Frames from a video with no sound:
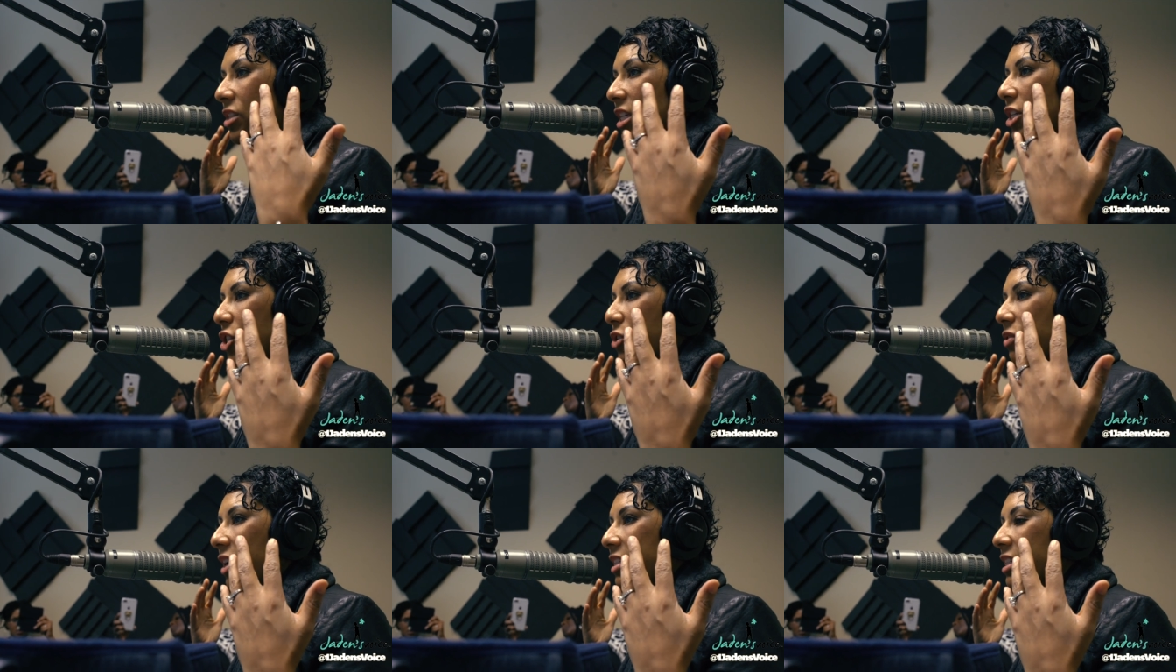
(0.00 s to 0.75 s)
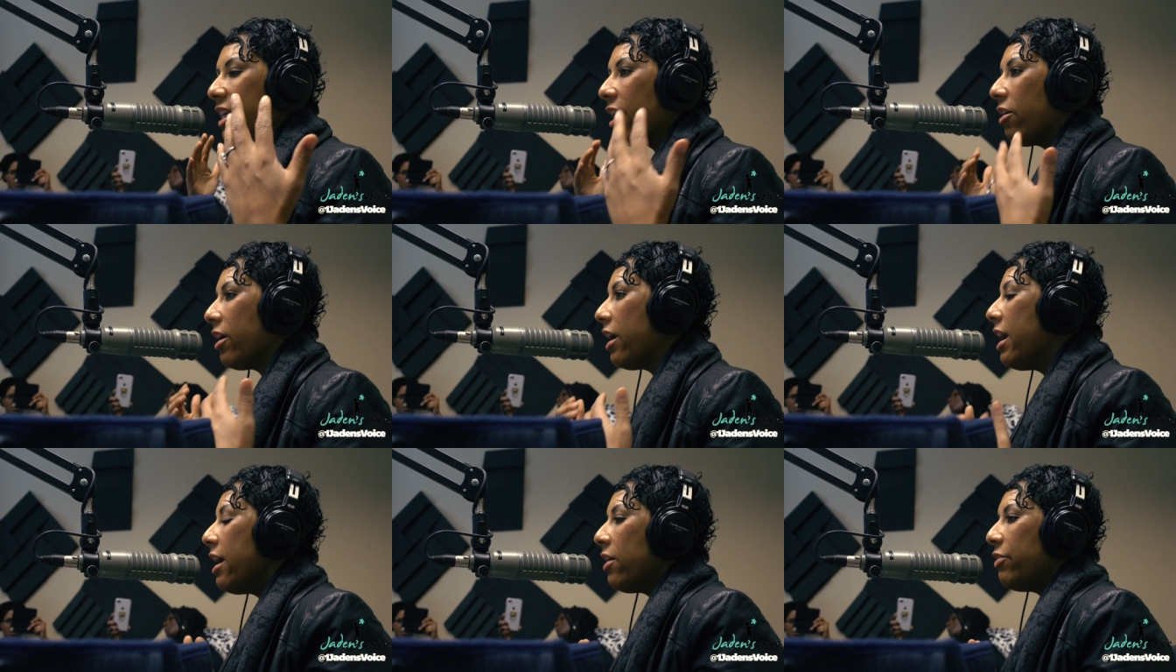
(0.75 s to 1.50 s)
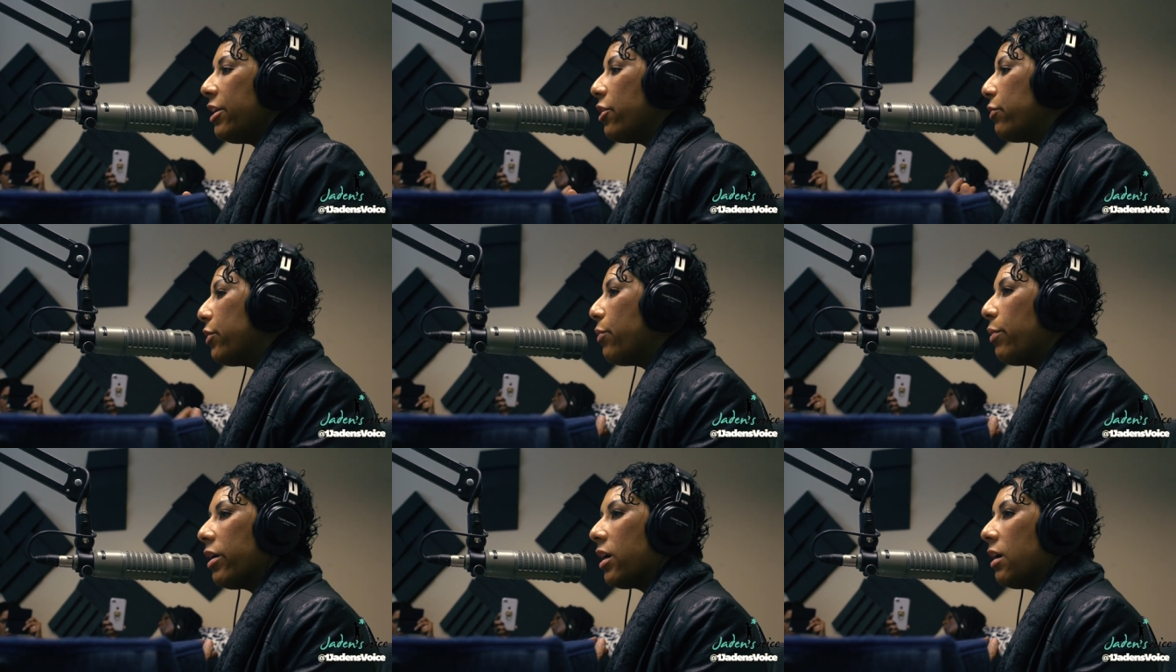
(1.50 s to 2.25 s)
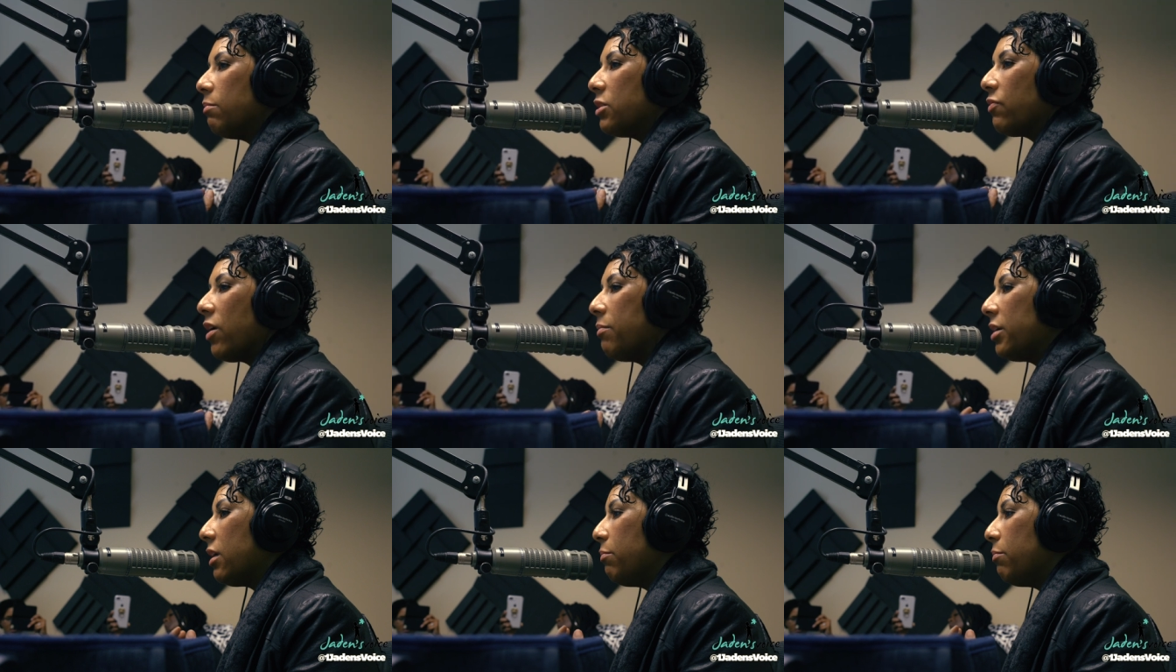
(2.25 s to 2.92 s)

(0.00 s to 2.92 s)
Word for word: There's an issue that's there. They don't know where it comes from.